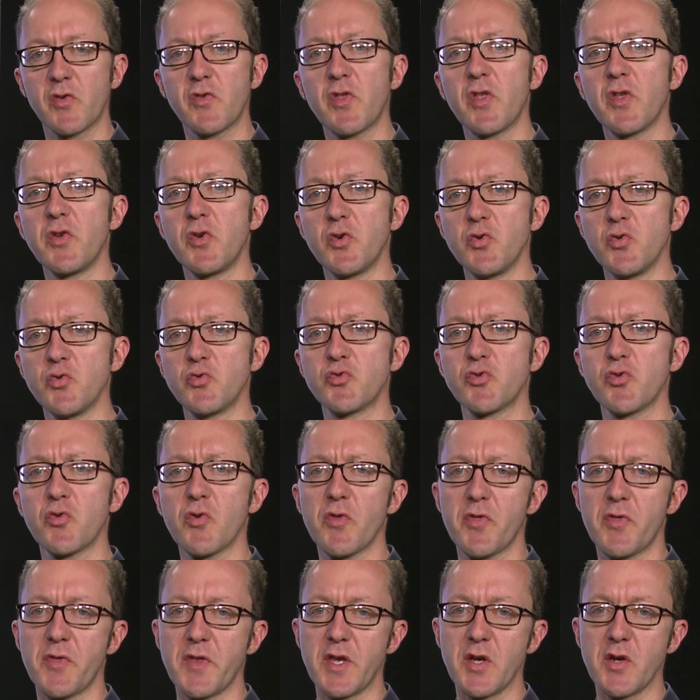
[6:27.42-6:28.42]
the neutral
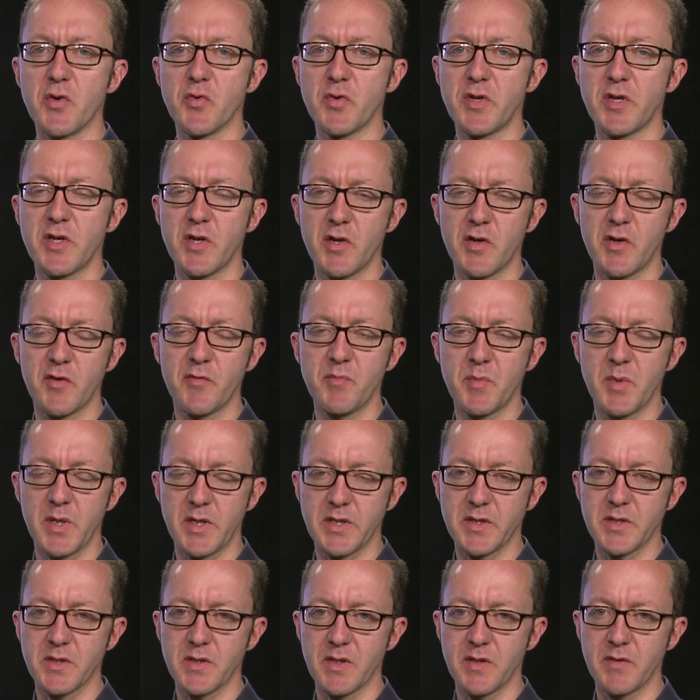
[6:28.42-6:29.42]
theory of
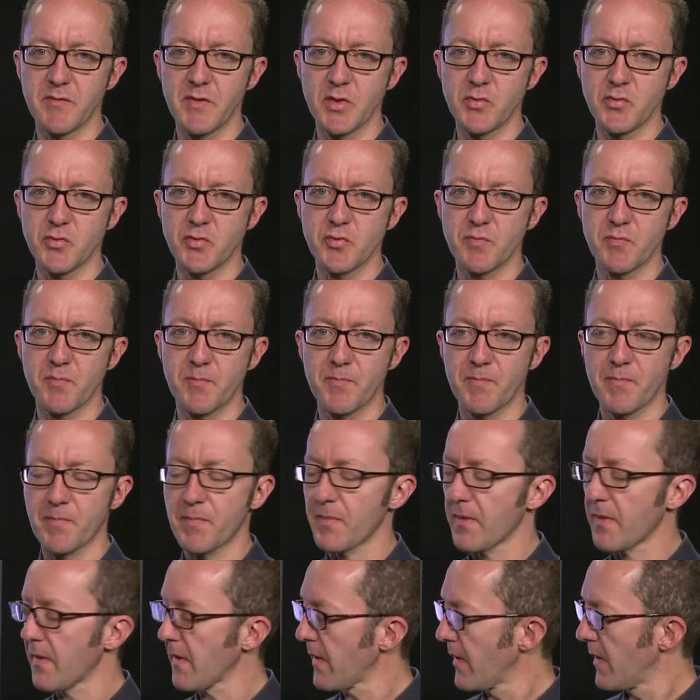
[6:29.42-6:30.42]
molecular evolution.
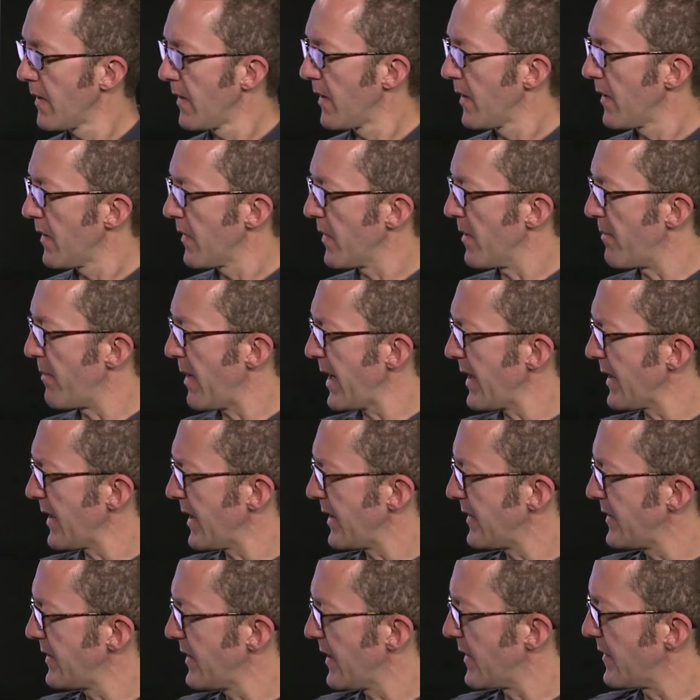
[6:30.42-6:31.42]
The main
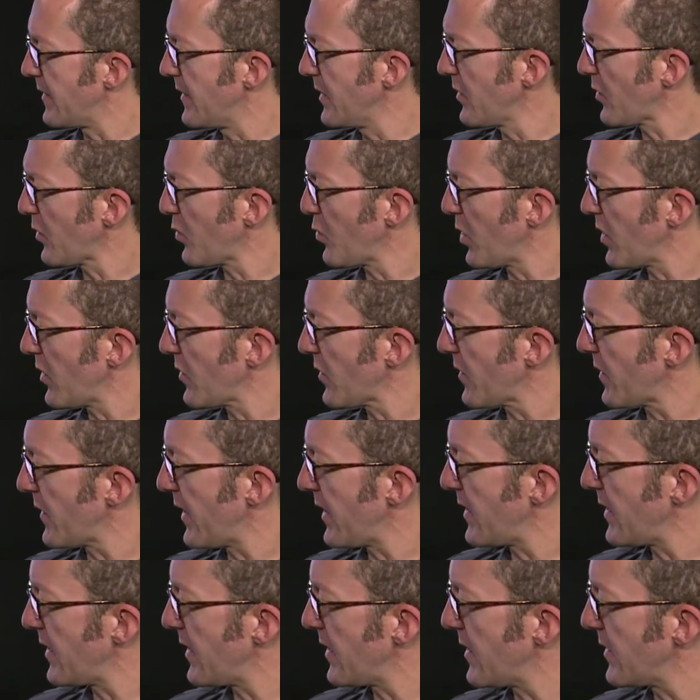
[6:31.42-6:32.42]
idea in this was
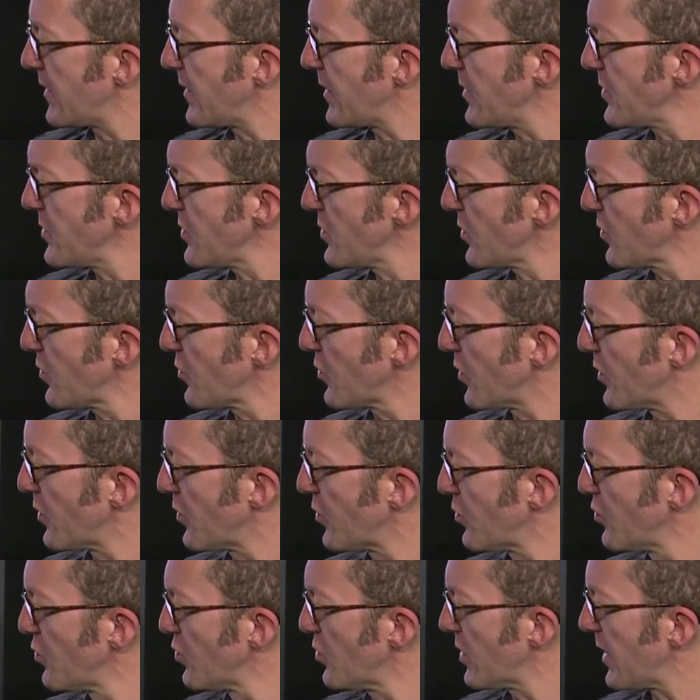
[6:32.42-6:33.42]
that in addition to the
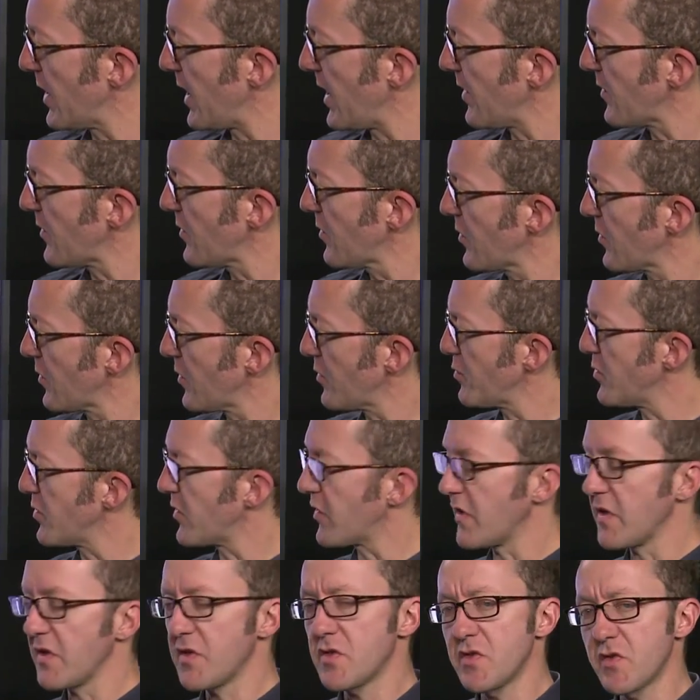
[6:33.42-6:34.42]
two classes of
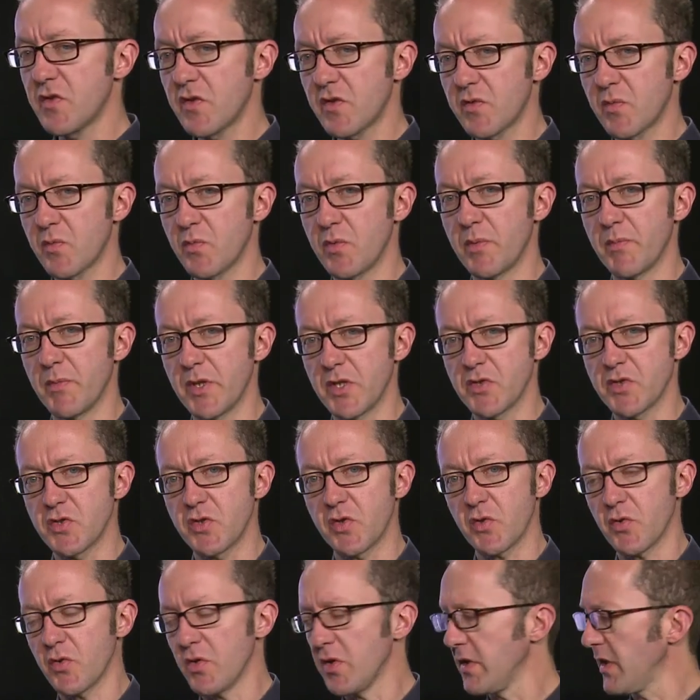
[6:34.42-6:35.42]
mutations we
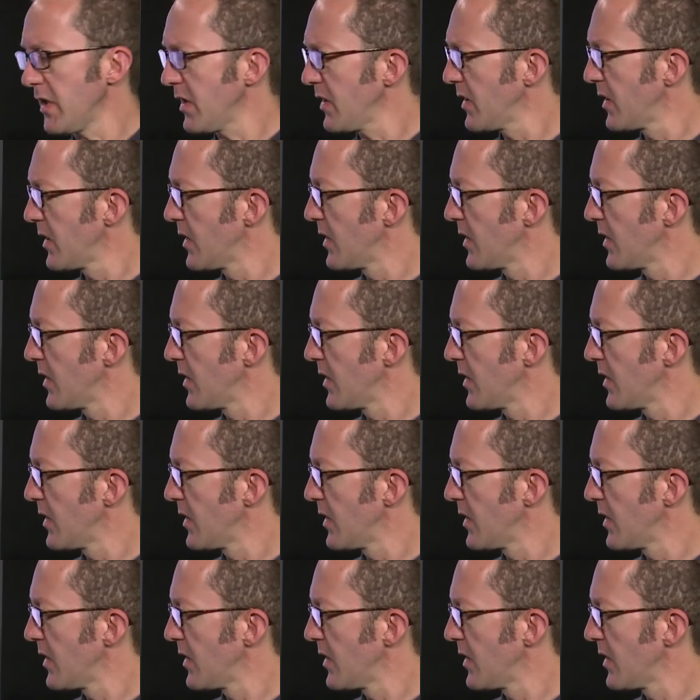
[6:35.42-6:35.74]
mentioned earlier,